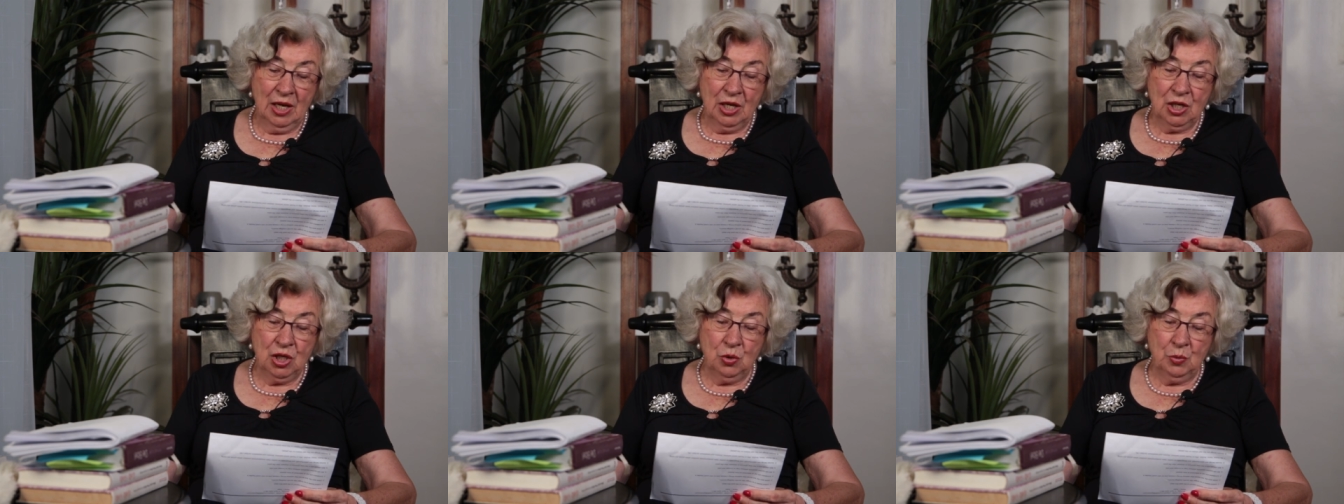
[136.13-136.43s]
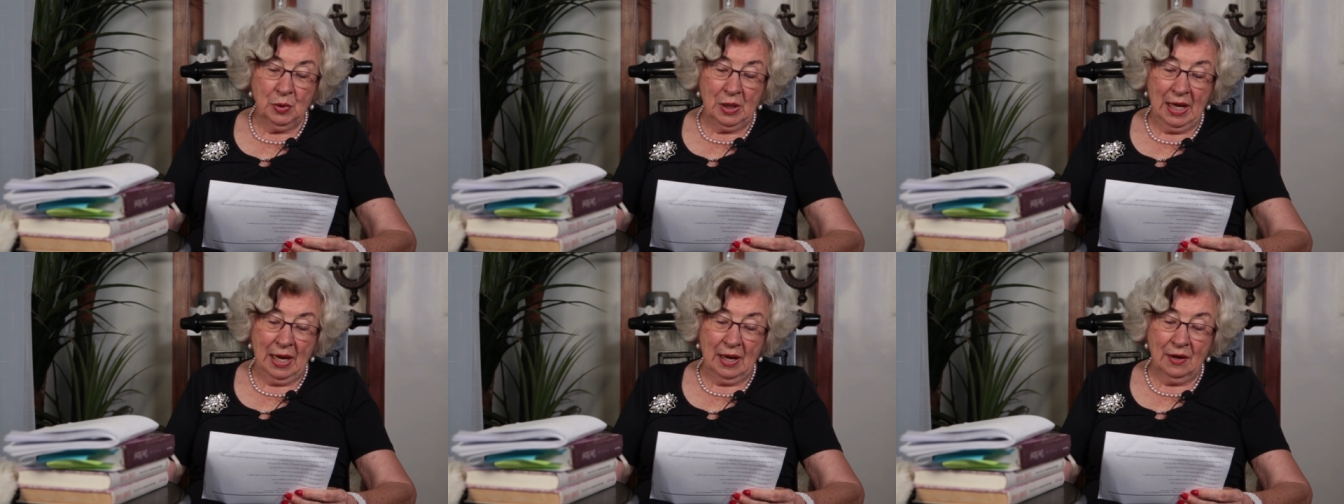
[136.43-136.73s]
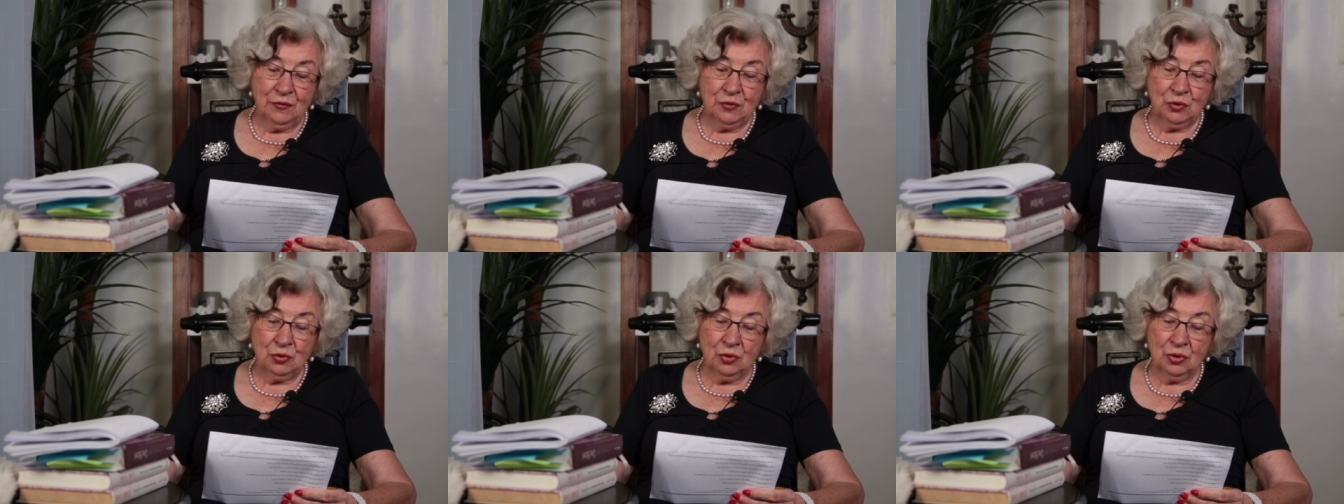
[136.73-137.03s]
you will
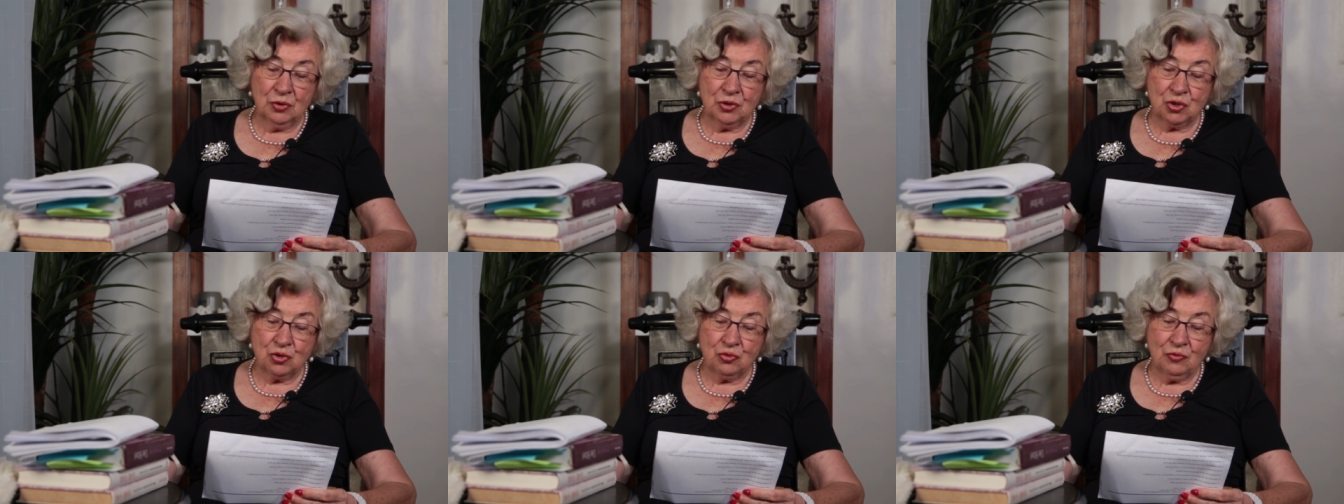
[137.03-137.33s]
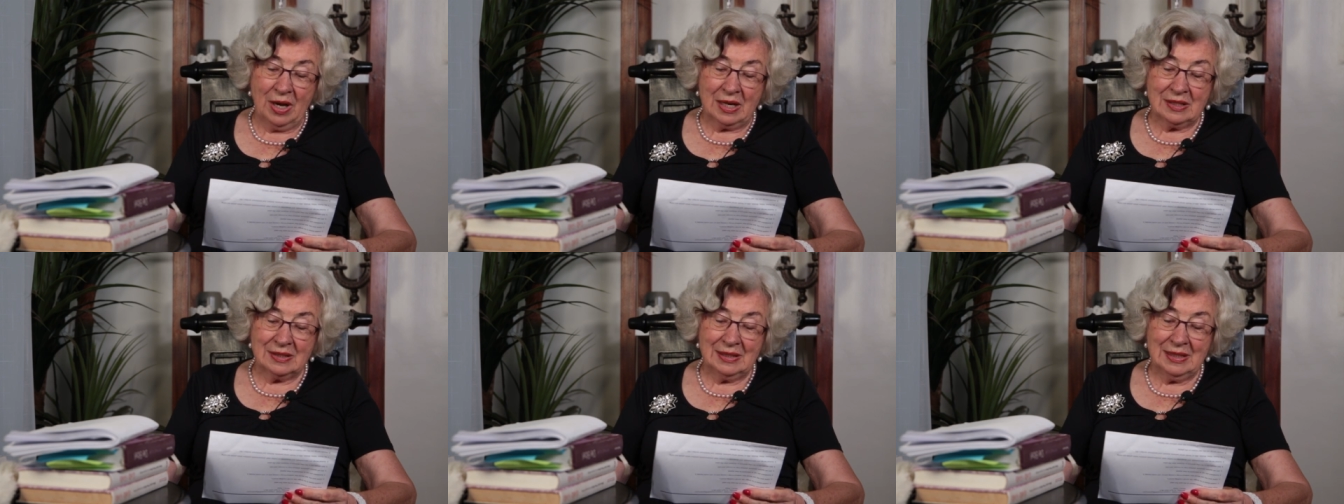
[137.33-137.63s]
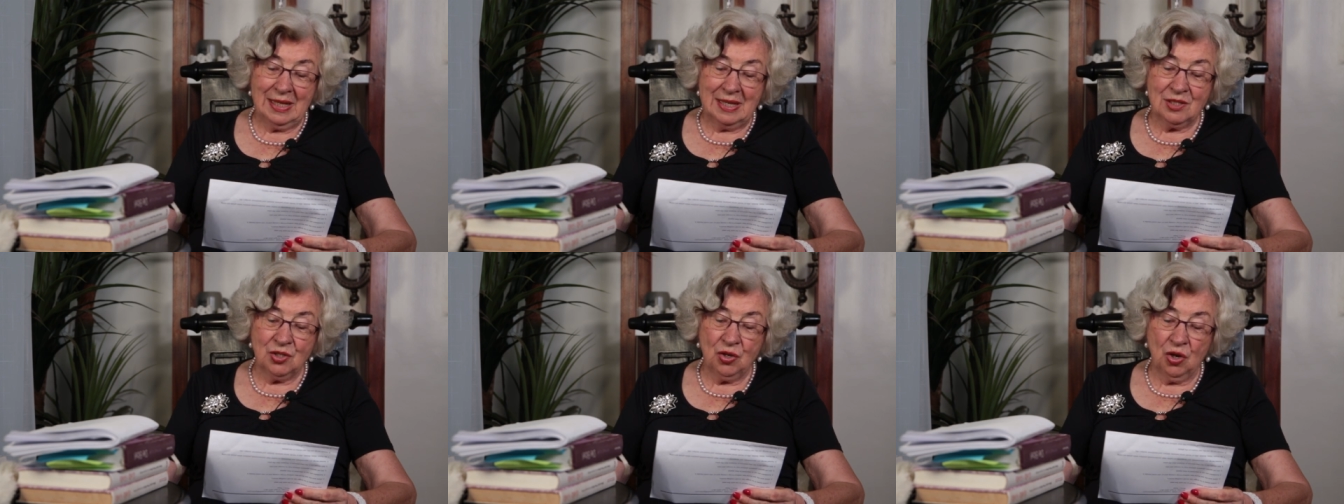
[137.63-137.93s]
have to construct
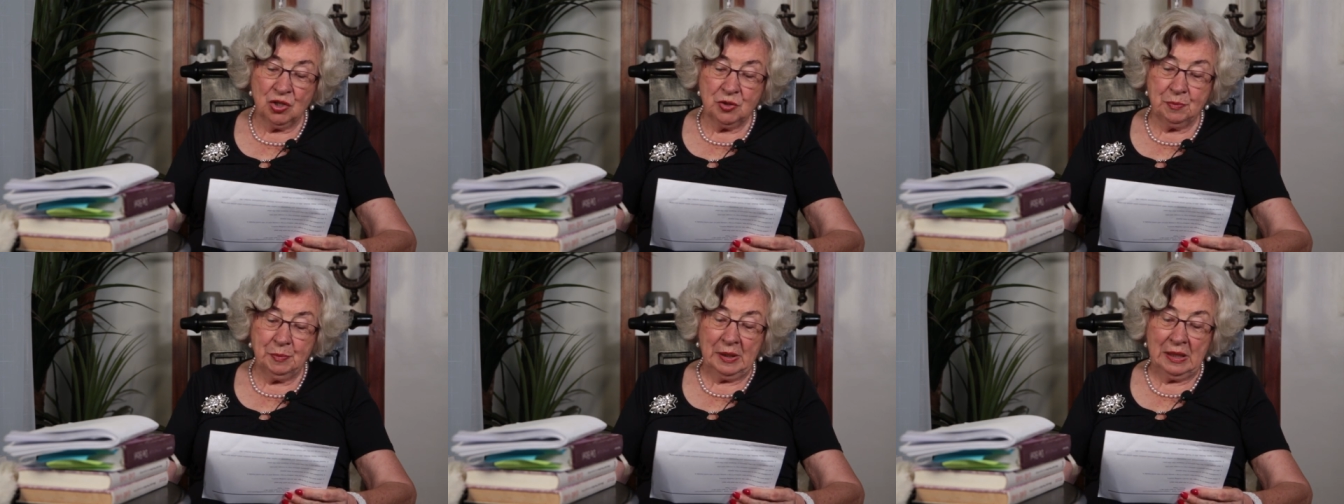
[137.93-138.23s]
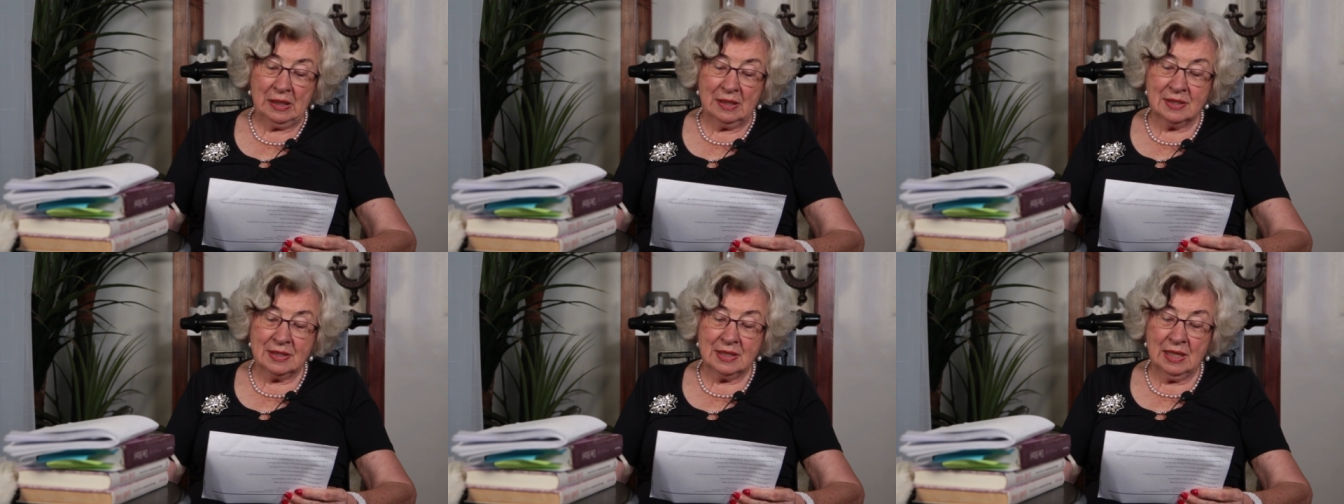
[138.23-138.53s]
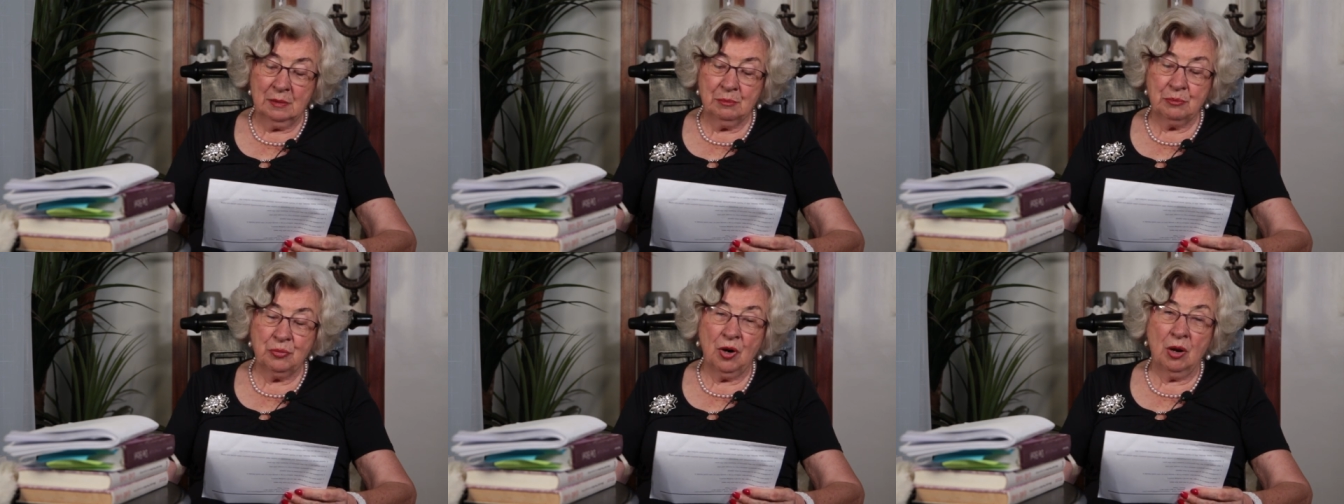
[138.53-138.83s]
less hospitals
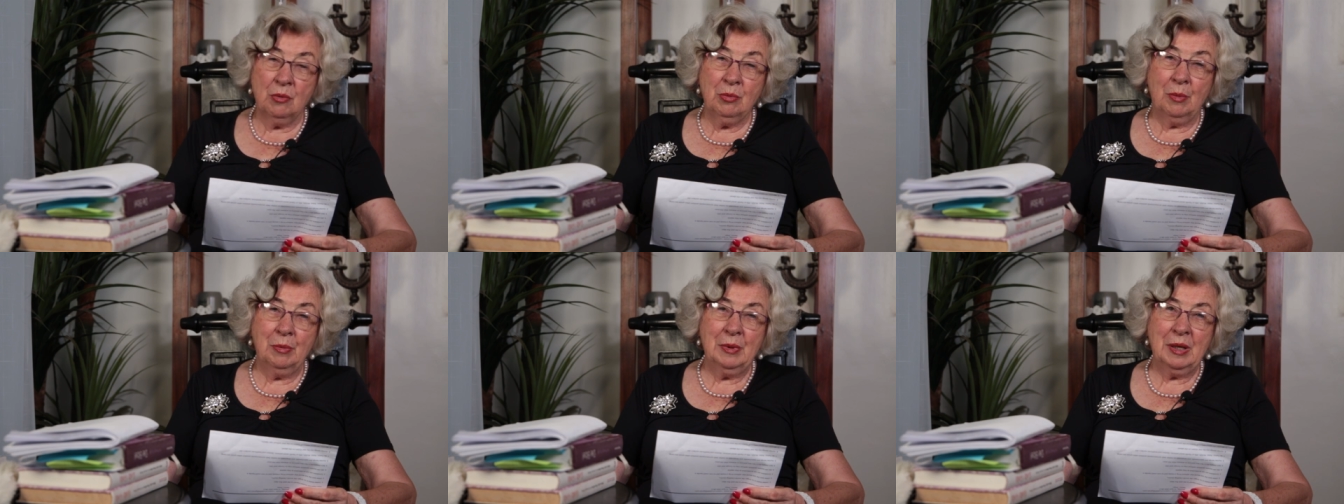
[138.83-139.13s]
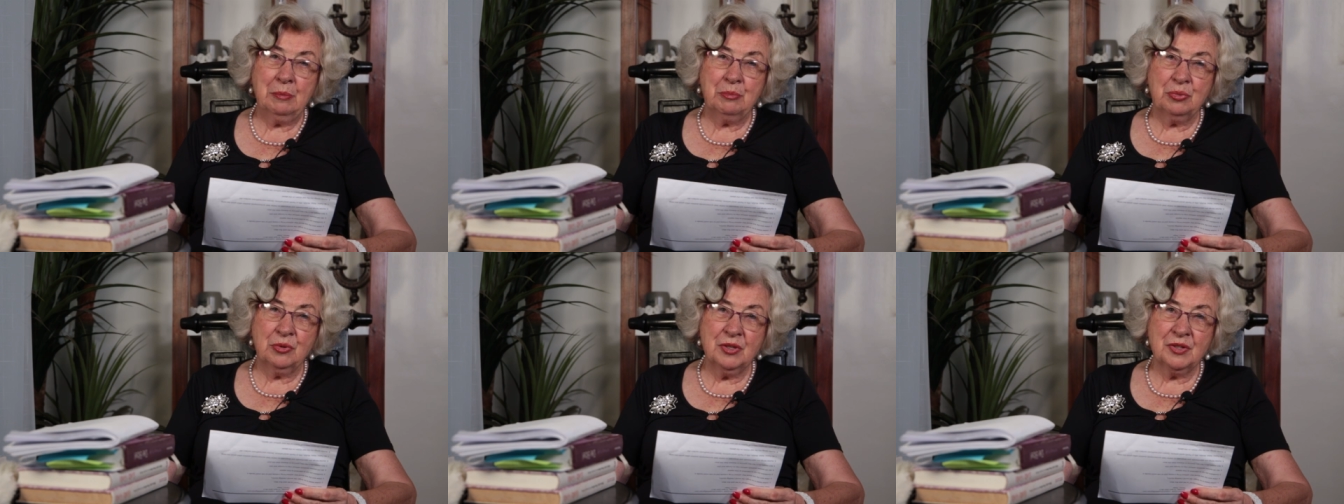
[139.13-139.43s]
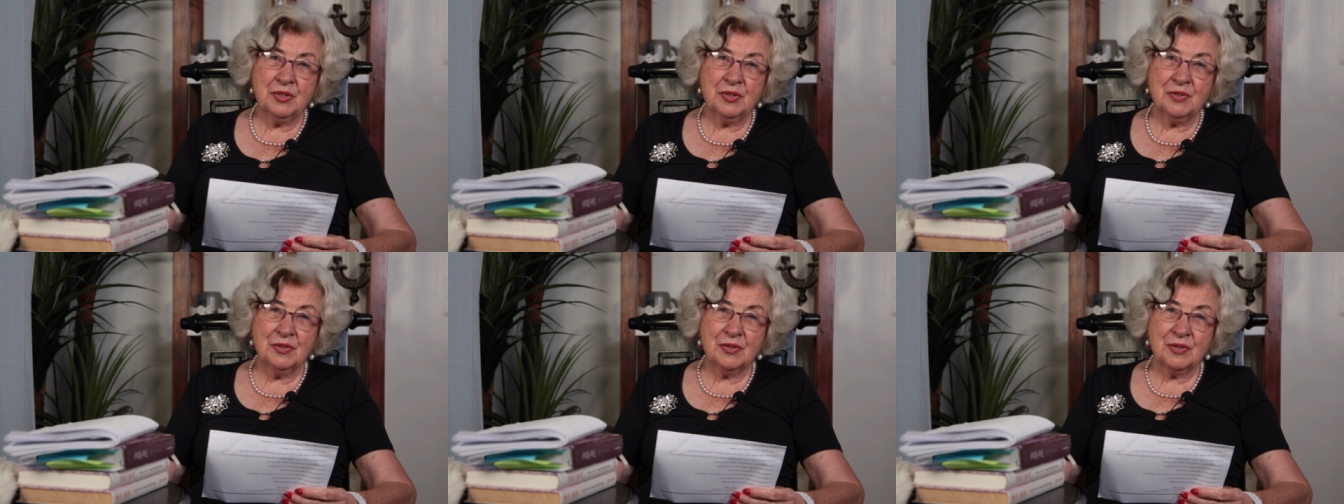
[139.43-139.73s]
and probably
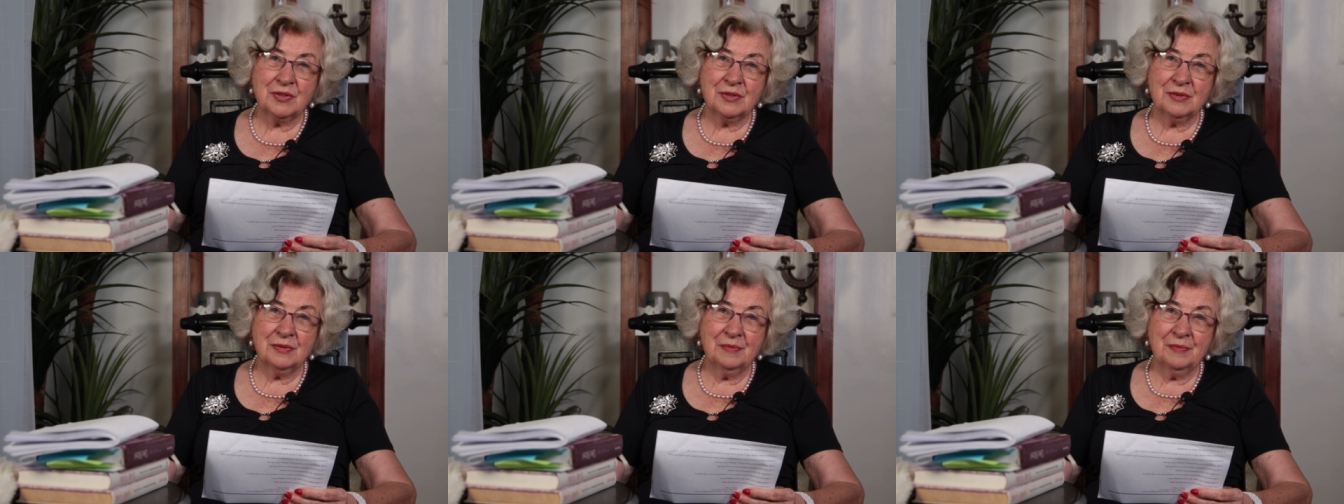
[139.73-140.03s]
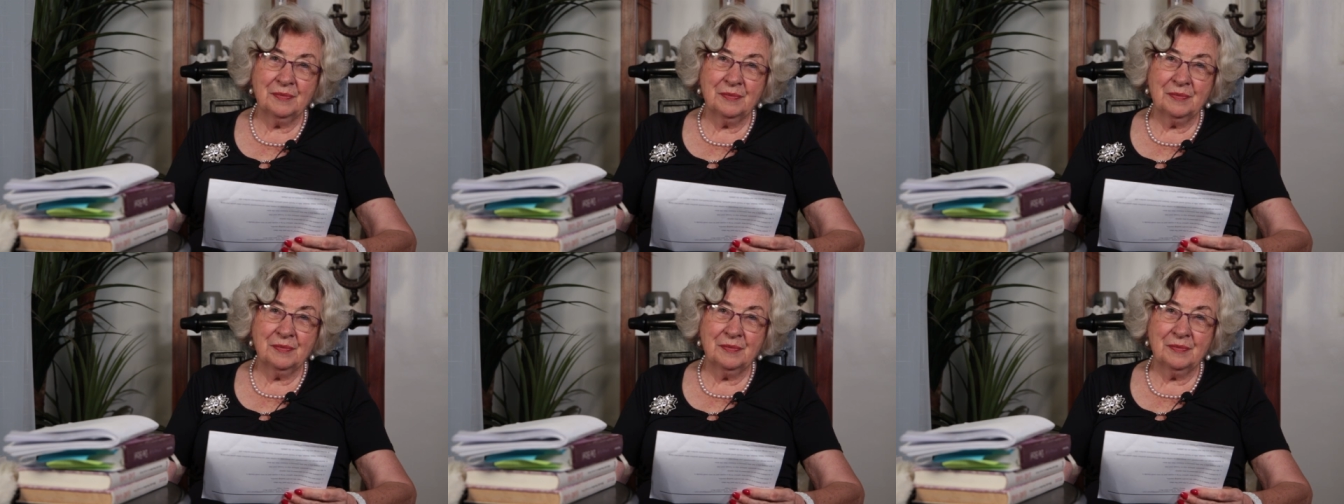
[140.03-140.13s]
prisons.